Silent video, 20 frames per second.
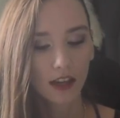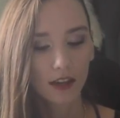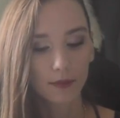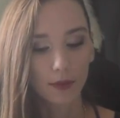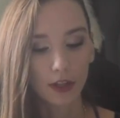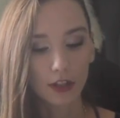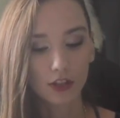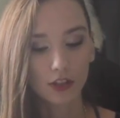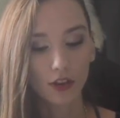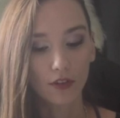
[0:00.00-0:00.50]

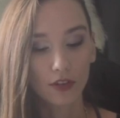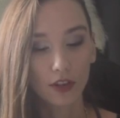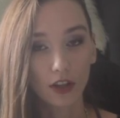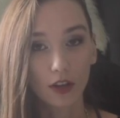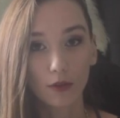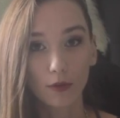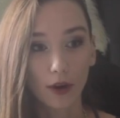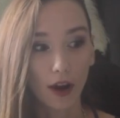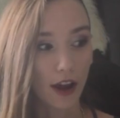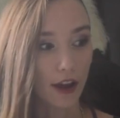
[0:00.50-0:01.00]
make sure everything
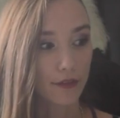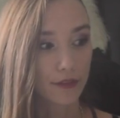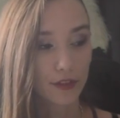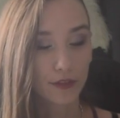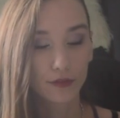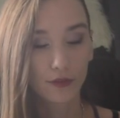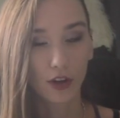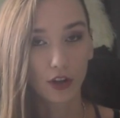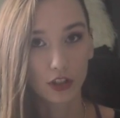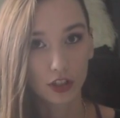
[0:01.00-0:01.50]
arrived
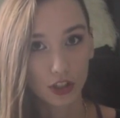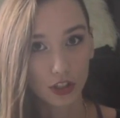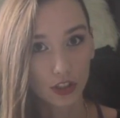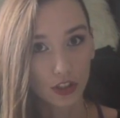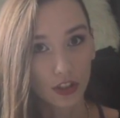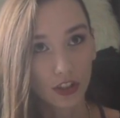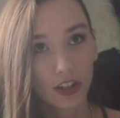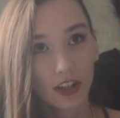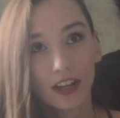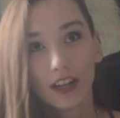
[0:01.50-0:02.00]

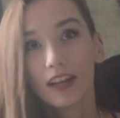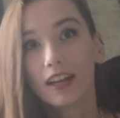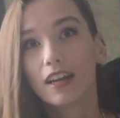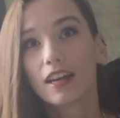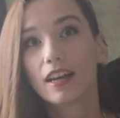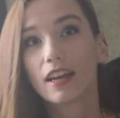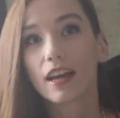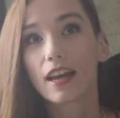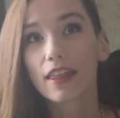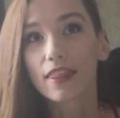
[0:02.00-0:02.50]
functional
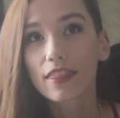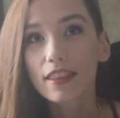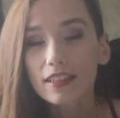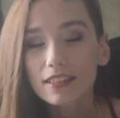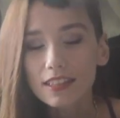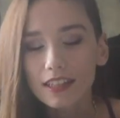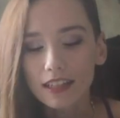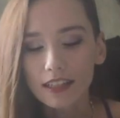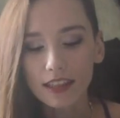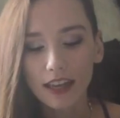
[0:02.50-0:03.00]
and
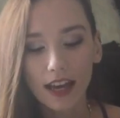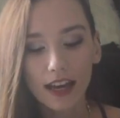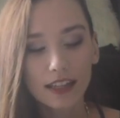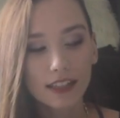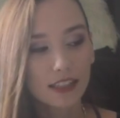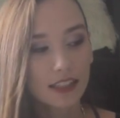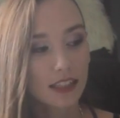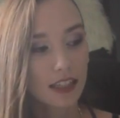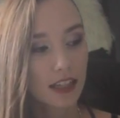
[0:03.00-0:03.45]
things like that.